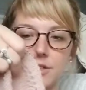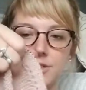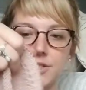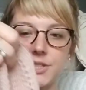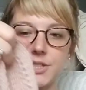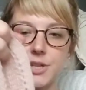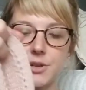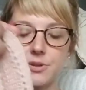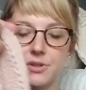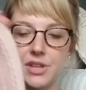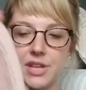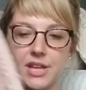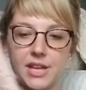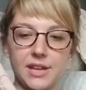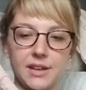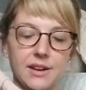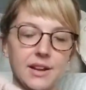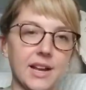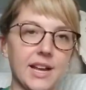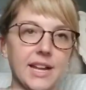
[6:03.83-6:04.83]
so
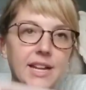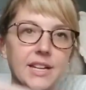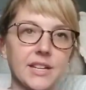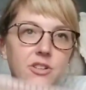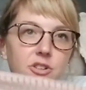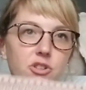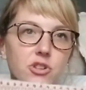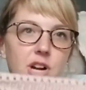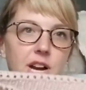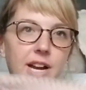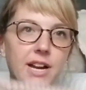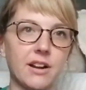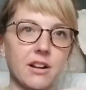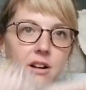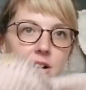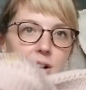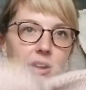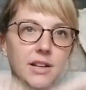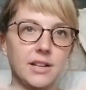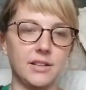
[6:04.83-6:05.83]
then I can try it
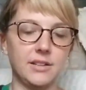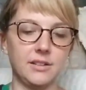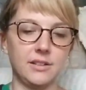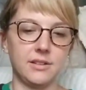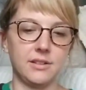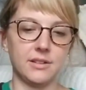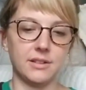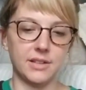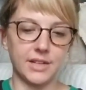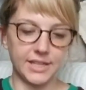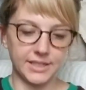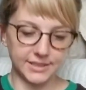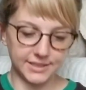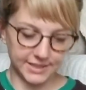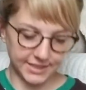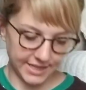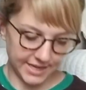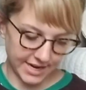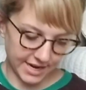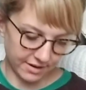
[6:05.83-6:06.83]
on and
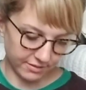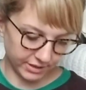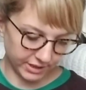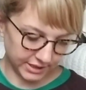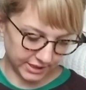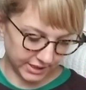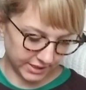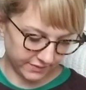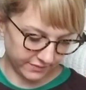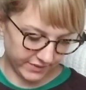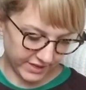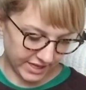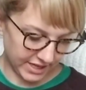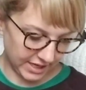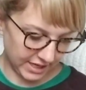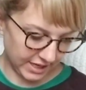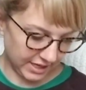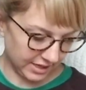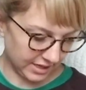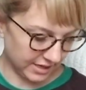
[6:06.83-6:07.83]
see how it's
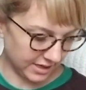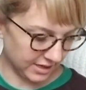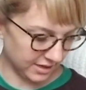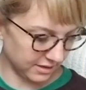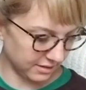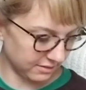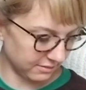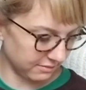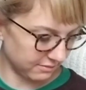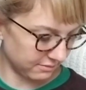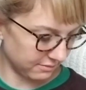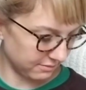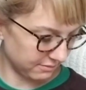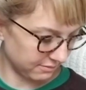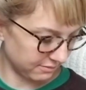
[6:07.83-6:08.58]
fitting, and